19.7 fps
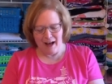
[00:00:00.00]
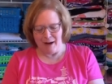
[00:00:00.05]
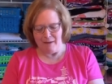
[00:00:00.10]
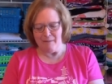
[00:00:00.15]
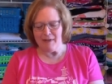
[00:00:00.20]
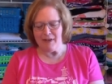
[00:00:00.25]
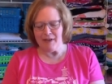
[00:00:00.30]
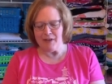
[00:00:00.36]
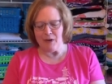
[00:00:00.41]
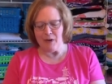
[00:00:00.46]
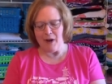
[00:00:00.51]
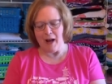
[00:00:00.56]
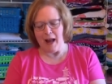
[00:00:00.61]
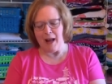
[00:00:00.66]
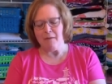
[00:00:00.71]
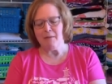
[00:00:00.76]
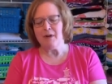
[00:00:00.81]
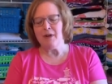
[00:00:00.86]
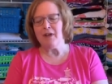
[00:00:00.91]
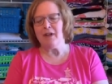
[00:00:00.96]
So
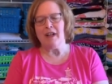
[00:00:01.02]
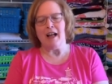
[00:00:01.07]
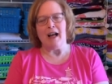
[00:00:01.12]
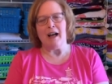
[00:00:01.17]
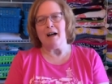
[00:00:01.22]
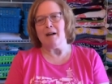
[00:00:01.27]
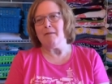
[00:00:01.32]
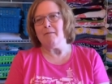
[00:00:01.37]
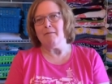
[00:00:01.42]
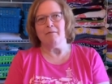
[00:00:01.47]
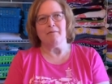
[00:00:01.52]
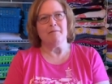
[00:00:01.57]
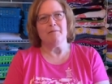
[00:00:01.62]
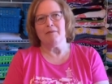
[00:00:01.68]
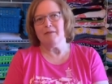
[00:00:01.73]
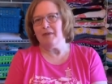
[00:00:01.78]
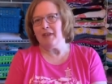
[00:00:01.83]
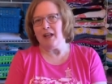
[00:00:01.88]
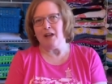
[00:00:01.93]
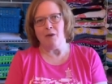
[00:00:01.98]
I will,
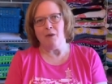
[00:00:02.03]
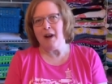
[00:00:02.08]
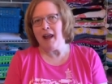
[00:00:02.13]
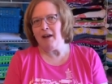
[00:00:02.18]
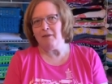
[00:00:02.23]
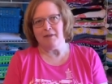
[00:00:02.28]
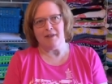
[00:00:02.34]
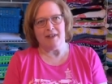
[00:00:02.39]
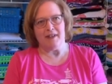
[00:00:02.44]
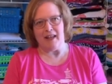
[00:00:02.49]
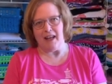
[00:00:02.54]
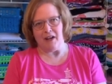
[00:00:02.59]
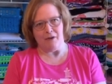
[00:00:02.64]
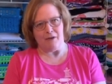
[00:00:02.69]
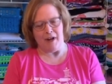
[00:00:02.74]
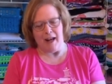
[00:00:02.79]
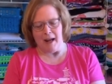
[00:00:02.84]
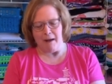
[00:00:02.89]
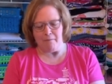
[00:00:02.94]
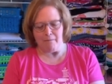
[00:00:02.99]
they don't have to say
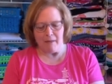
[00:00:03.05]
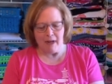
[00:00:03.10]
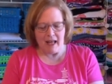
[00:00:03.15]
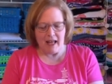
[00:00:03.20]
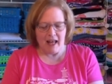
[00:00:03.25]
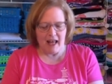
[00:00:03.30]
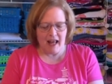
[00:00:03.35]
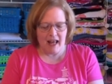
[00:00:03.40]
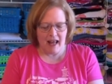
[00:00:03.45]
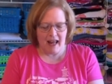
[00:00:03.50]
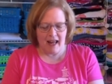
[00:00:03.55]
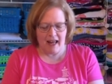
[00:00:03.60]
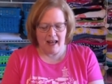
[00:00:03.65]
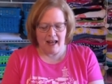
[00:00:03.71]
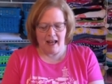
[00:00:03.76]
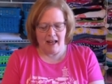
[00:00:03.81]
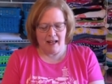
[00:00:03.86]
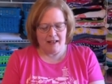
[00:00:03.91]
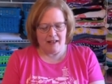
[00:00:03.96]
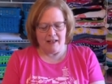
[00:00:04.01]
your name.
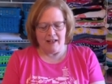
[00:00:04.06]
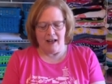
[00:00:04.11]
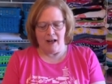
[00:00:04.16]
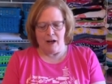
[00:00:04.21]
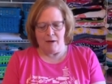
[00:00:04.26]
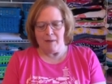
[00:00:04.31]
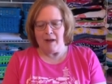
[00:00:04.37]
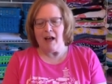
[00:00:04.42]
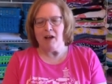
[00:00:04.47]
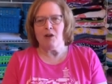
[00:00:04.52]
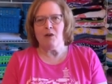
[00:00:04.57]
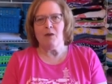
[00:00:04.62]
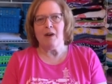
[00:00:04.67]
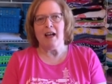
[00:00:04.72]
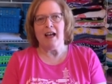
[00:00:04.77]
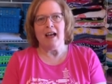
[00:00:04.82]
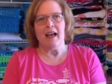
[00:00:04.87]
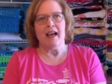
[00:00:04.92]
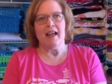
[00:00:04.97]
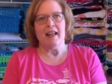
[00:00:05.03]
And I'll go
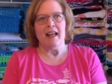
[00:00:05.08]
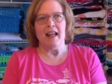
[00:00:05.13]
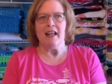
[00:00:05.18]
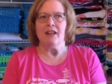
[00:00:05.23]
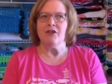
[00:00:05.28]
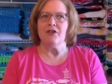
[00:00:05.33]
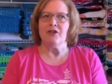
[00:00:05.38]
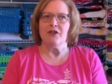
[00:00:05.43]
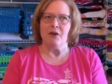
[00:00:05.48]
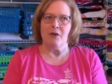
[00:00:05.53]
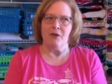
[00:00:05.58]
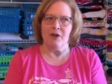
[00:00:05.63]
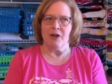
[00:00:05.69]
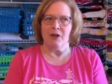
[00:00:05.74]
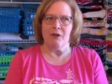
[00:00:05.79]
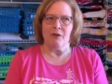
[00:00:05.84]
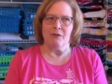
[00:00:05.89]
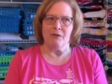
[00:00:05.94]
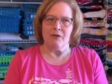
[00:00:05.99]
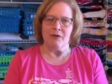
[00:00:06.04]
ahead and show
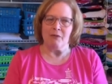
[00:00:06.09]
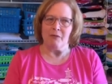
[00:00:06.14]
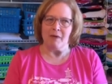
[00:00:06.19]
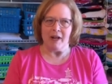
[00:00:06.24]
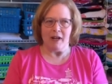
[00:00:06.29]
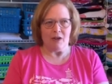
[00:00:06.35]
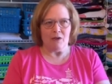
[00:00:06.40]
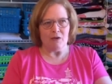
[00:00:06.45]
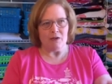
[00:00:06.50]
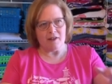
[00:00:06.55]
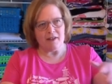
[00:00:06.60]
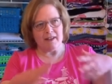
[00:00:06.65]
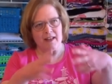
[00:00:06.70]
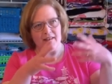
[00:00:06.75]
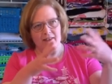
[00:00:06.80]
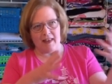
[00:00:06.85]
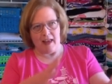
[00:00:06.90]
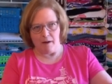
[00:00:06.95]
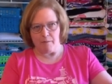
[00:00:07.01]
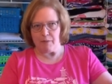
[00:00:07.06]
you the wrinkles
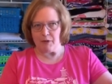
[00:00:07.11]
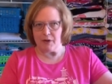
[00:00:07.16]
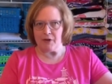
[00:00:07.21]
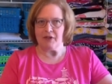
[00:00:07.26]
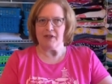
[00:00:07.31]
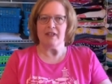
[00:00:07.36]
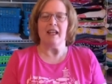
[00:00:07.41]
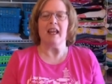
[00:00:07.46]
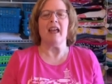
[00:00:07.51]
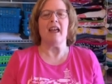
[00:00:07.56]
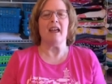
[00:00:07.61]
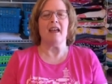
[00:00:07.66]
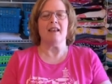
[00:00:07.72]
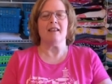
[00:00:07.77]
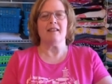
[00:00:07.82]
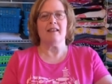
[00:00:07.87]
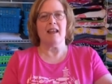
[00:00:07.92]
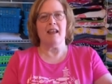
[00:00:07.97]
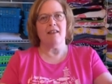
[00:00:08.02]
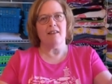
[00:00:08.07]
that that person
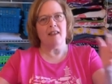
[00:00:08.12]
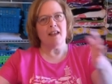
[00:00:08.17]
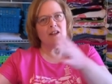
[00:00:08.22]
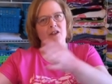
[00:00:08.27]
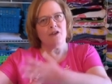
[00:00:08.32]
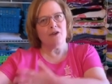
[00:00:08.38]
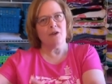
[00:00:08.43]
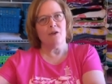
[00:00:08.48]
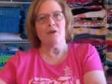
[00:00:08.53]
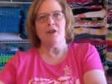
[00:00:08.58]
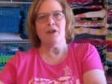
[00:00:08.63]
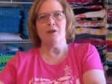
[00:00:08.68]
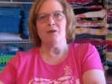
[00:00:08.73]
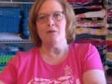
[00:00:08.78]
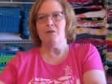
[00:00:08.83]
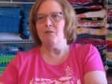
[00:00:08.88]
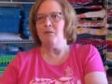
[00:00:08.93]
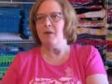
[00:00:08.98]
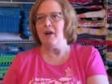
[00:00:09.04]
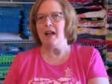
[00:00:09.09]
has, and then show you
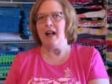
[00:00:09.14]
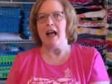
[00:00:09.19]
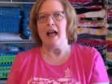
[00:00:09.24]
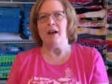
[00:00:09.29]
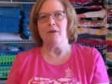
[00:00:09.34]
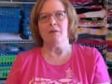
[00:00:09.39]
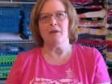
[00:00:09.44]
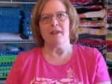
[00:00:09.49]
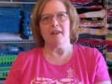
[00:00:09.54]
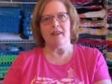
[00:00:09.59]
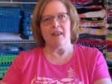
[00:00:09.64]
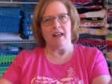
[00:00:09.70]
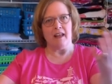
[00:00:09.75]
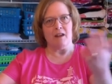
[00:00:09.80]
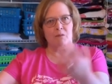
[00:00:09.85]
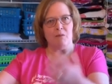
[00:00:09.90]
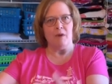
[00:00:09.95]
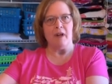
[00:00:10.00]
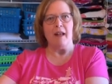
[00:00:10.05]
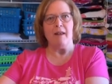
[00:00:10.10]
what I would
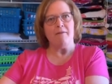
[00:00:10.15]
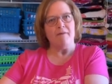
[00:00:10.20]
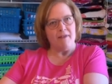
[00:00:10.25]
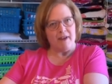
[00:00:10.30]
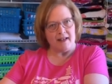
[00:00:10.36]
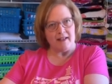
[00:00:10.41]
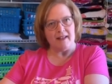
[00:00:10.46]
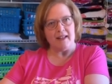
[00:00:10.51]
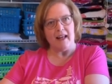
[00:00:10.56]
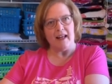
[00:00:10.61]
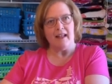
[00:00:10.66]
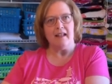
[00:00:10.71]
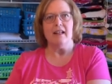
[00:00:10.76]
think would fix it.